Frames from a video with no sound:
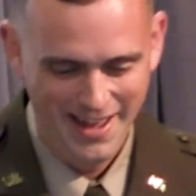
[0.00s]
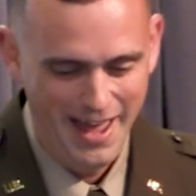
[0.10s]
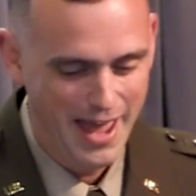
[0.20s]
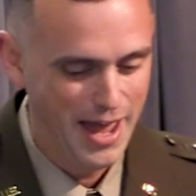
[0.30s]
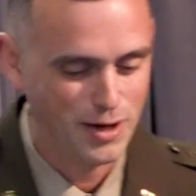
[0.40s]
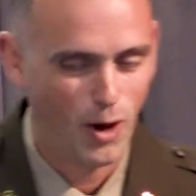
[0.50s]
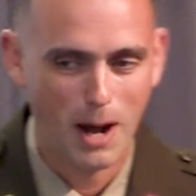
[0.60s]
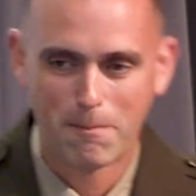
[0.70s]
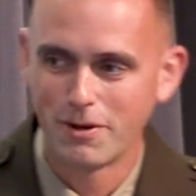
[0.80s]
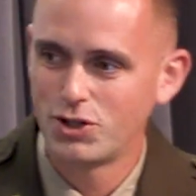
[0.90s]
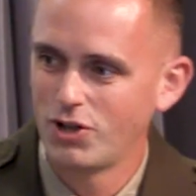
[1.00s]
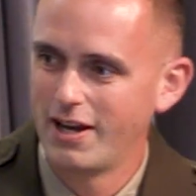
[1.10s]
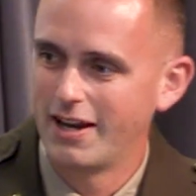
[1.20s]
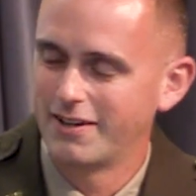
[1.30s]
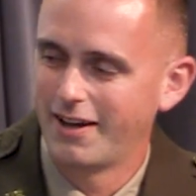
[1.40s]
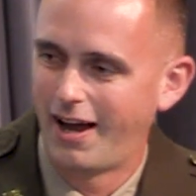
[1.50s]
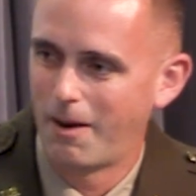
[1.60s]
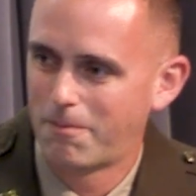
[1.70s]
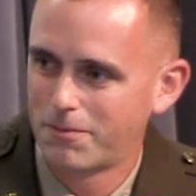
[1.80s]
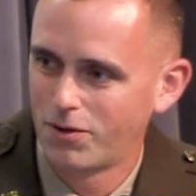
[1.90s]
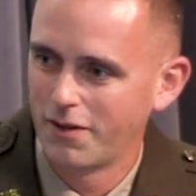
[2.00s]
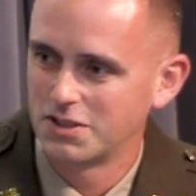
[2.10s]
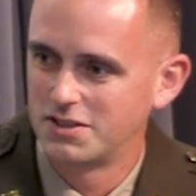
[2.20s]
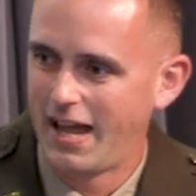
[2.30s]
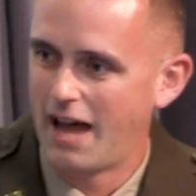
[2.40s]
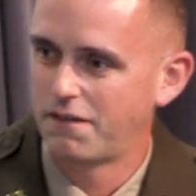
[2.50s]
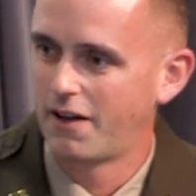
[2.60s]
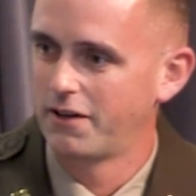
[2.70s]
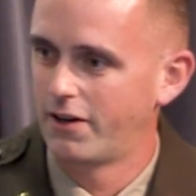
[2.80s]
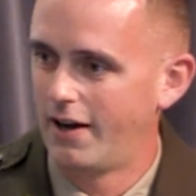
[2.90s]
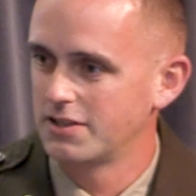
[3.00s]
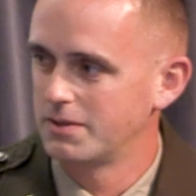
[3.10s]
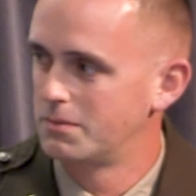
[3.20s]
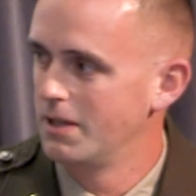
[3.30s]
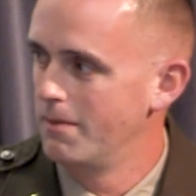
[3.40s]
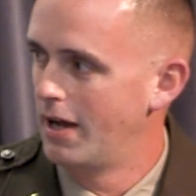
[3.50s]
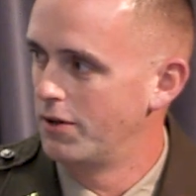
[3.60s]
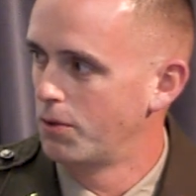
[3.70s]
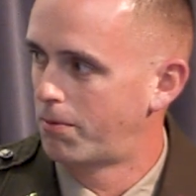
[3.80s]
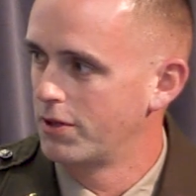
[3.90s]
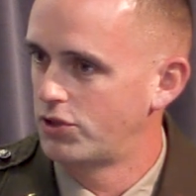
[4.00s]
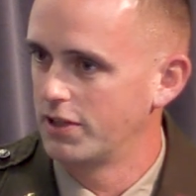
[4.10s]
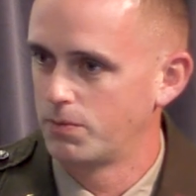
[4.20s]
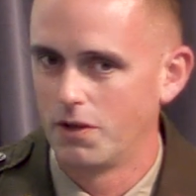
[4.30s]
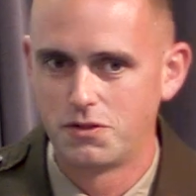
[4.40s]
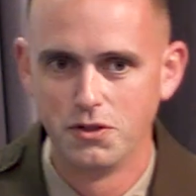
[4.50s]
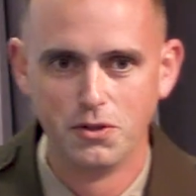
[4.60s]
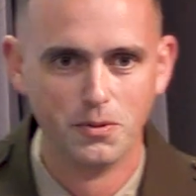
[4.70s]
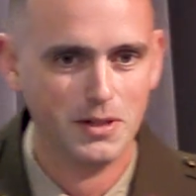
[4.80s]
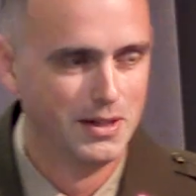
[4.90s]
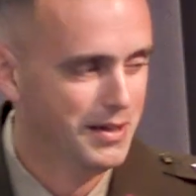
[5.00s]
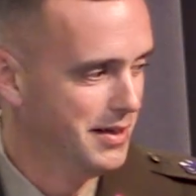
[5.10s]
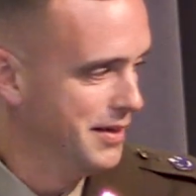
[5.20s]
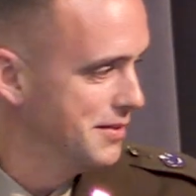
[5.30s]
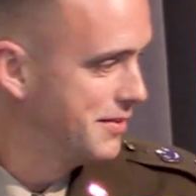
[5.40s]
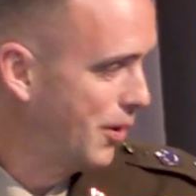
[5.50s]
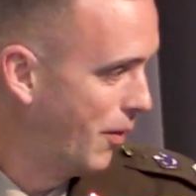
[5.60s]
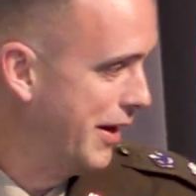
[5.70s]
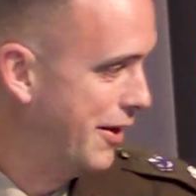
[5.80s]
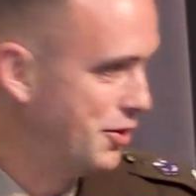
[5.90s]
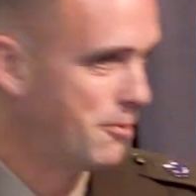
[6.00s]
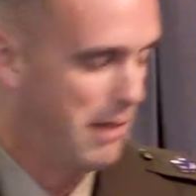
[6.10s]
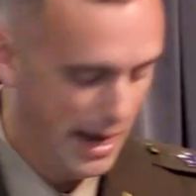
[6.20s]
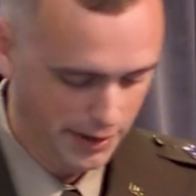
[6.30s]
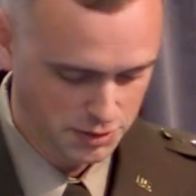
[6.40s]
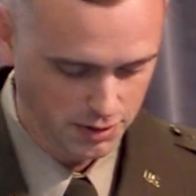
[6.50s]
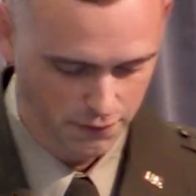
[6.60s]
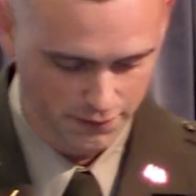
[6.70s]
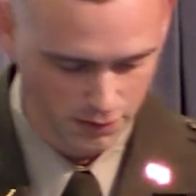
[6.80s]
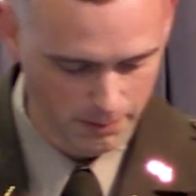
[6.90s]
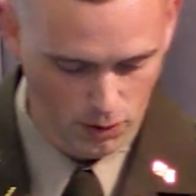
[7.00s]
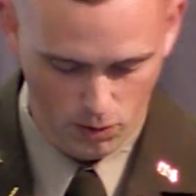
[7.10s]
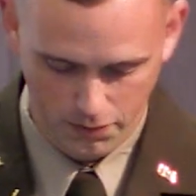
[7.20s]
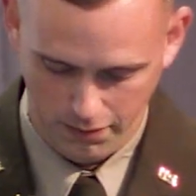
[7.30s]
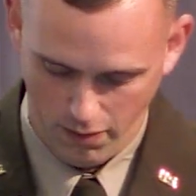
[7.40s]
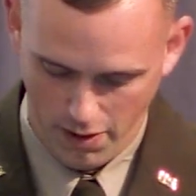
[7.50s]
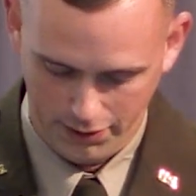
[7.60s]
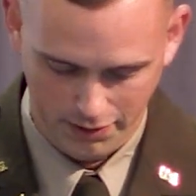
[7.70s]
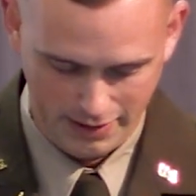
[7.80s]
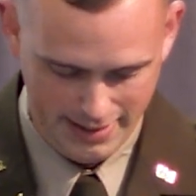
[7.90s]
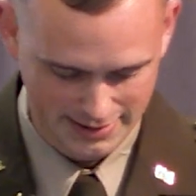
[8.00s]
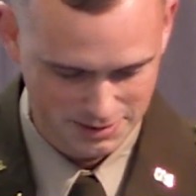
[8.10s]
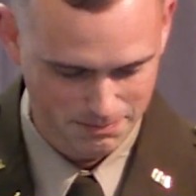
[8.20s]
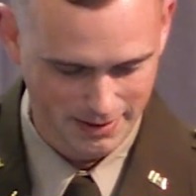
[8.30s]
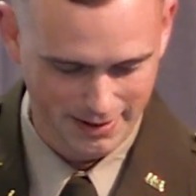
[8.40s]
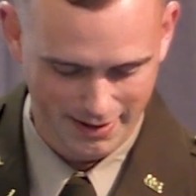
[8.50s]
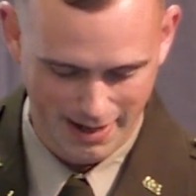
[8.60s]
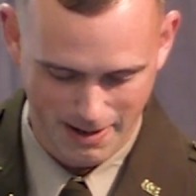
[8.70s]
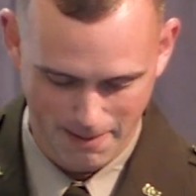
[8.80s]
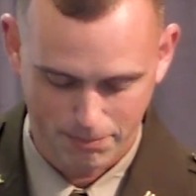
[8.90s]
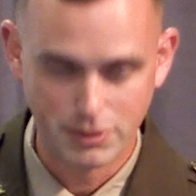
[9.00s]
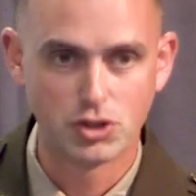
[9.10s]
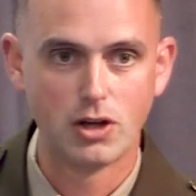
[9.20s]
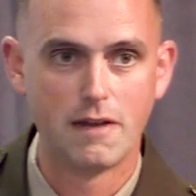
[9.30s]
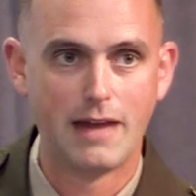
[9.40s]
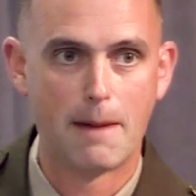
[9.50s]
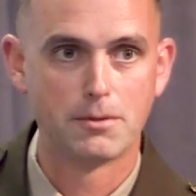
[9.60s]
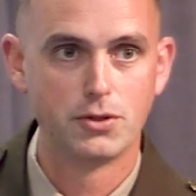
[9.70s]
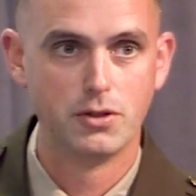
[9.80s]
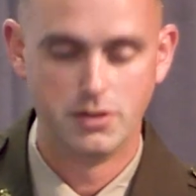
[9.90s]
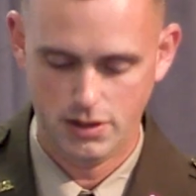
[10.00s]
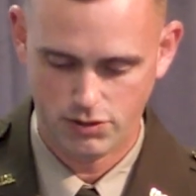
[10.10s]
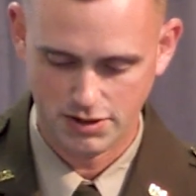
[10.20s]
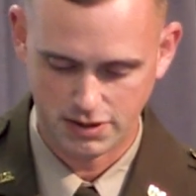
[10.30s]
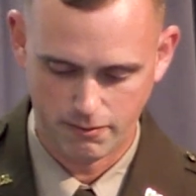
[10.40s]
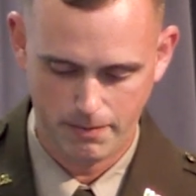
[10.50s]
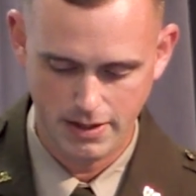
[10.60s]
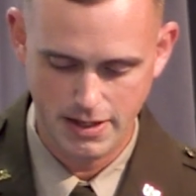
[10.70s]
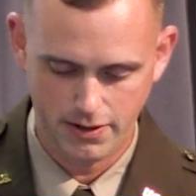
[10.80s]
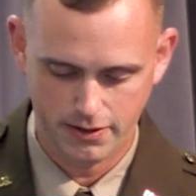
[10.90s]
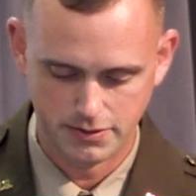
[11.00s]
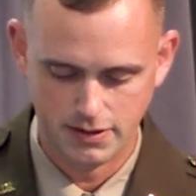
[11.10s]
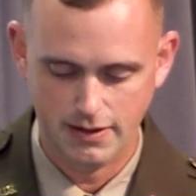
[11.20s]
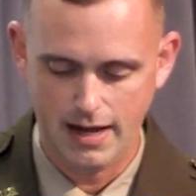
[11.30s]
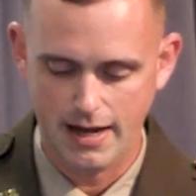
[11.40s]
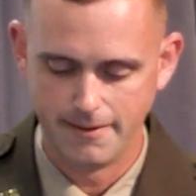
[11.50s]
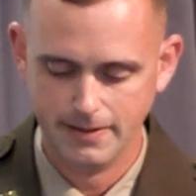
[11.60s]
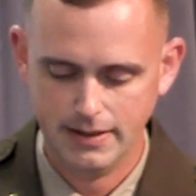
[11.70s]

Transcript: Hey, no, I appreciate it. To all the staff down here SMTB, I do appreciate it as well, too. Tell you what, hearing your bio, you'll start feeling a little bit older the longer it gets, but I appreciate the opportunity to address everybody here today.